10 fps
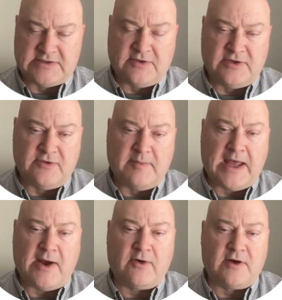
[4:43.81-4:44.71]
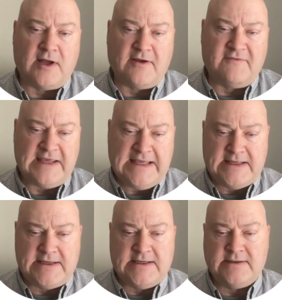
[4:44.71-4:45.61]
so to the power of
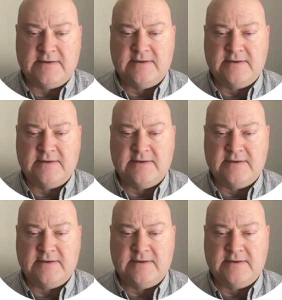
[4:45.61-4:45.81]
n.